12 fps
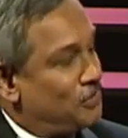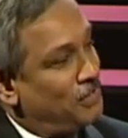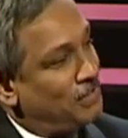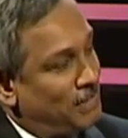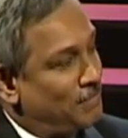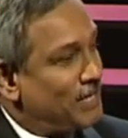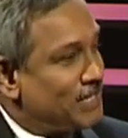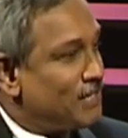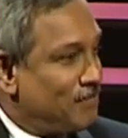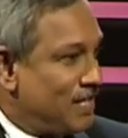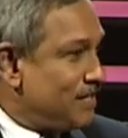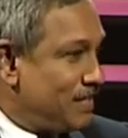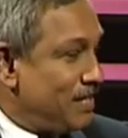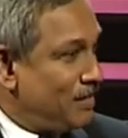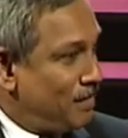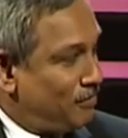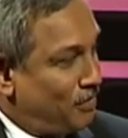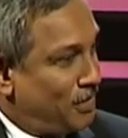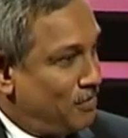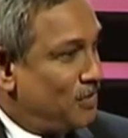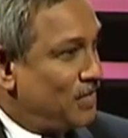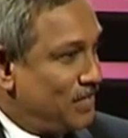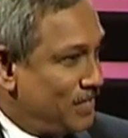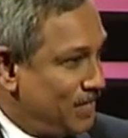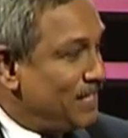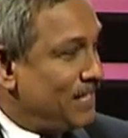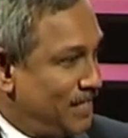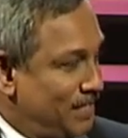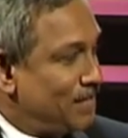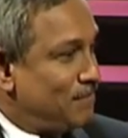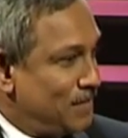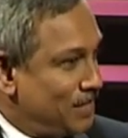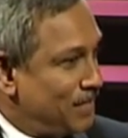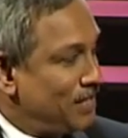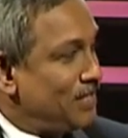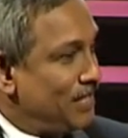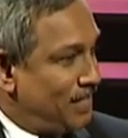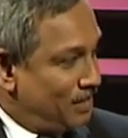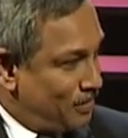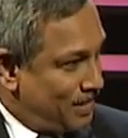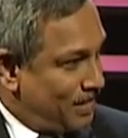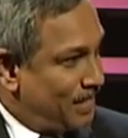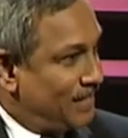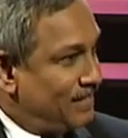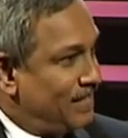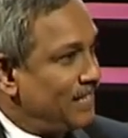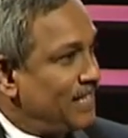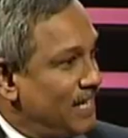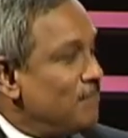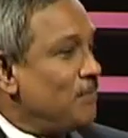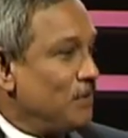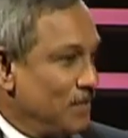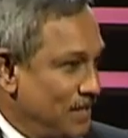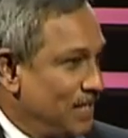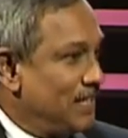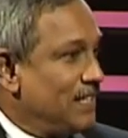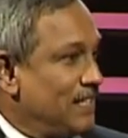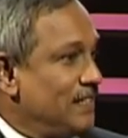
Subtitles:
So a person works for remuneration is the person who is the employee.